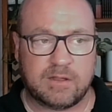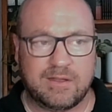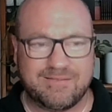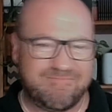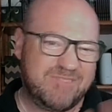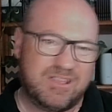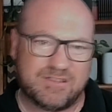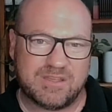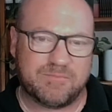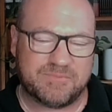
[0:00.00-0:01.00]
And
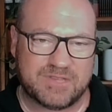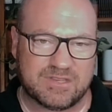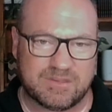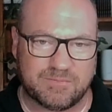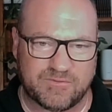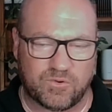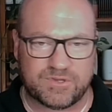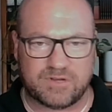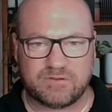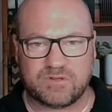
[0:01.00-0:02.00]
some systems force
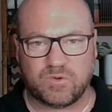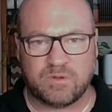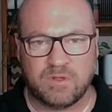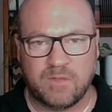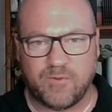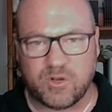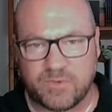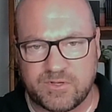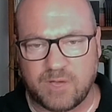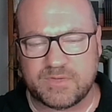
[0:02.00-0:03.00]
you to do it multiple
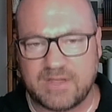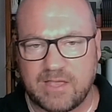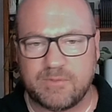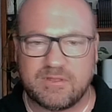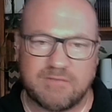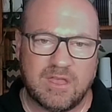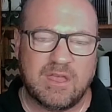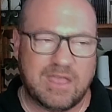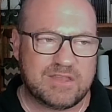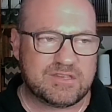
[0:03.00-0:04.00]
times a day, but
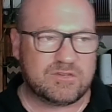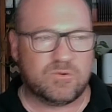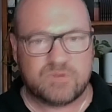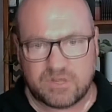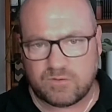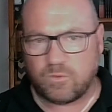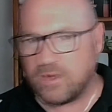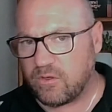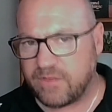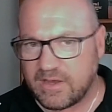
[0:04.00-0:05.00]
it still just
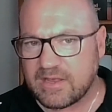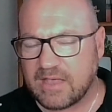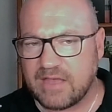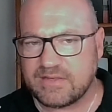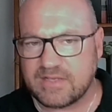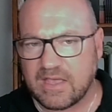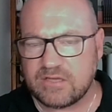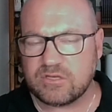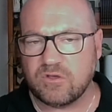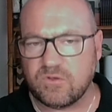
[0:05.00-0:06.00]
re-authenticates
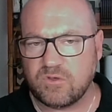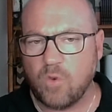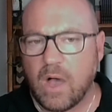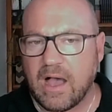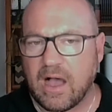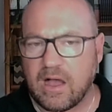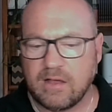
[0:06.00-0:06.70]
against who you are.